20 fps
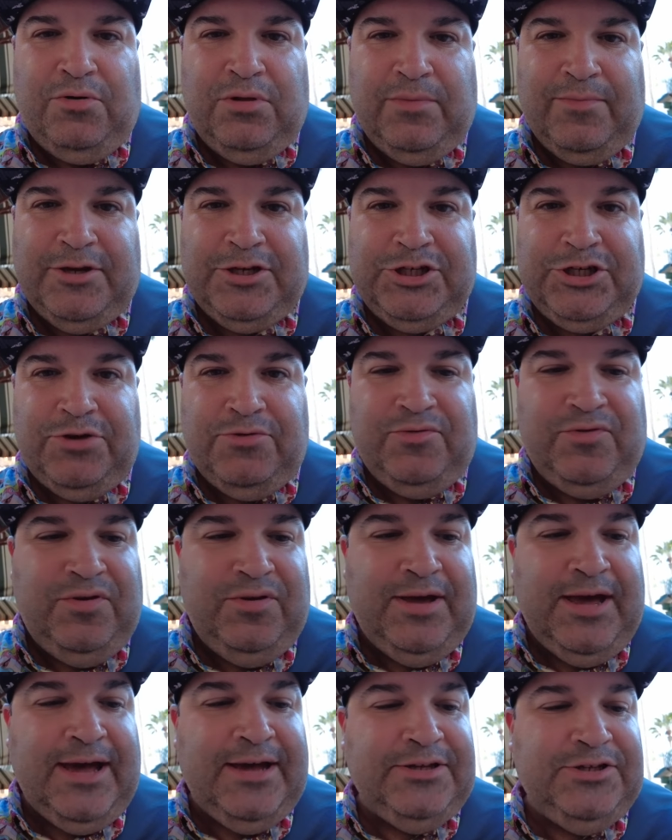Let me show it to
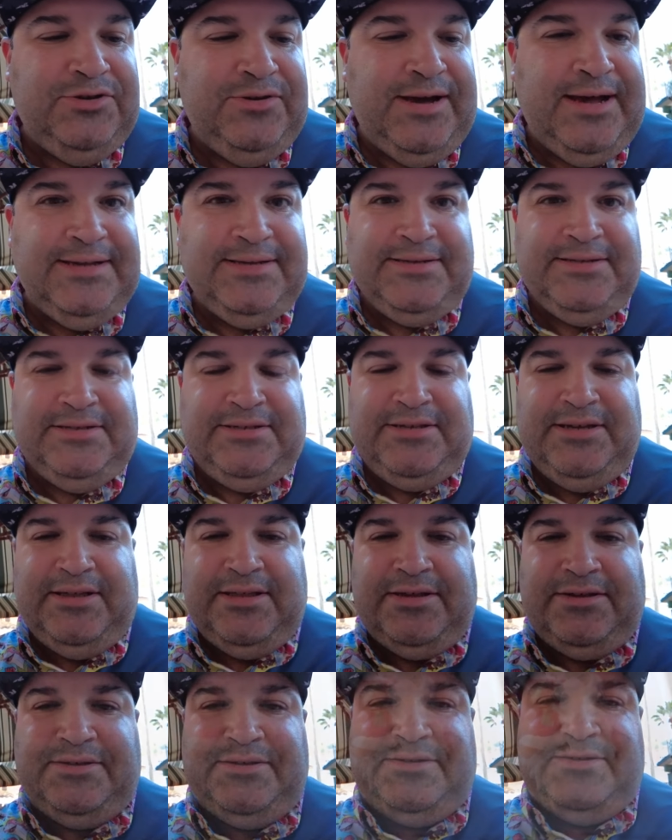you guys so you guys can see
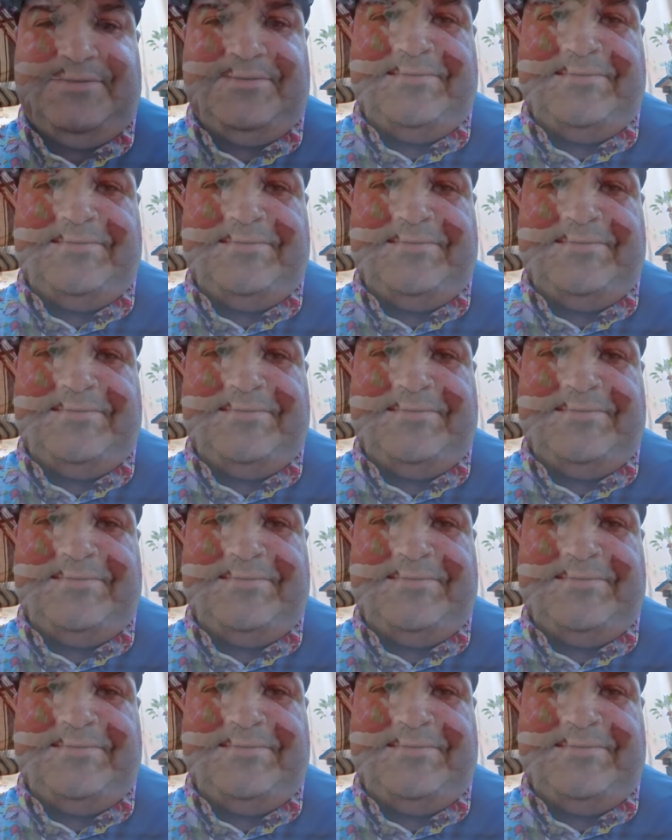this.